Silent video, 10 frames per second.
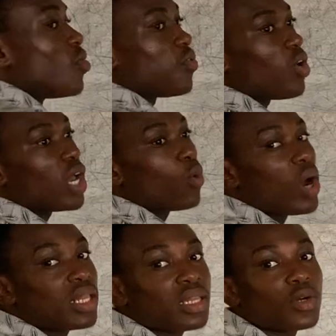For a
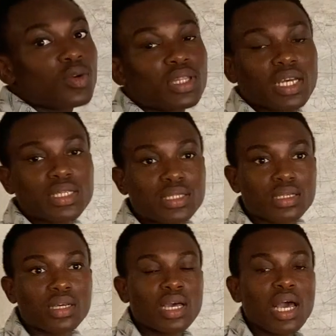one-tailed test
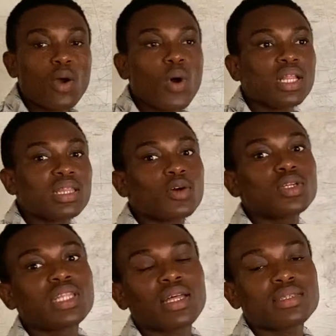
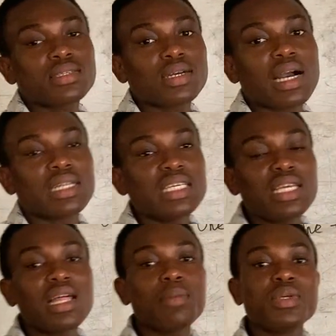can
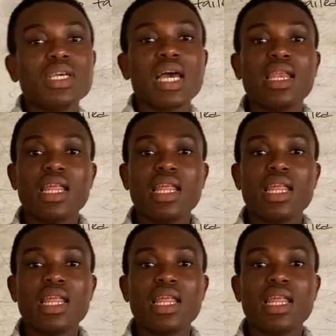either be a